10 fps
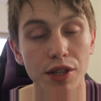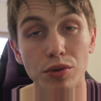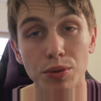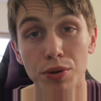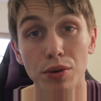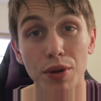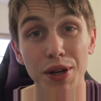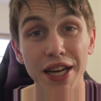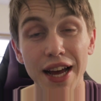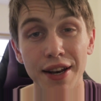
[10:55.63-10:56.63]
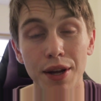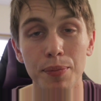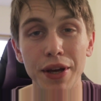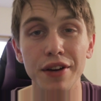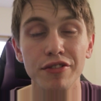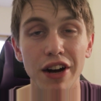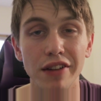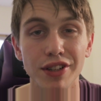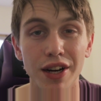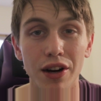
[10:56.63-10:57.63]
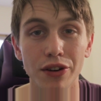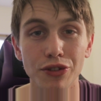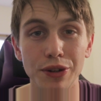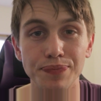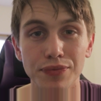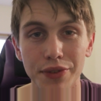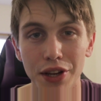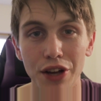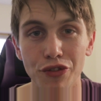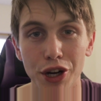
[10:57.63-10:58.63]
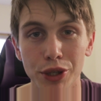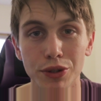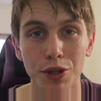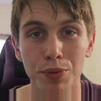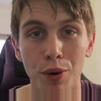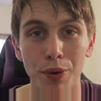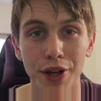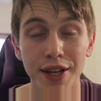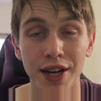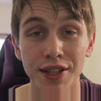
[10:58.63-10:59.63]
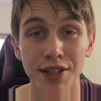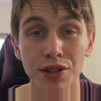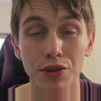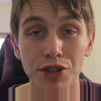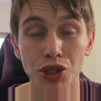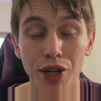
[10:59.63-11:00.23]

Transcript: It would probably end up being 5.5 if I cooked it properly and I didn't over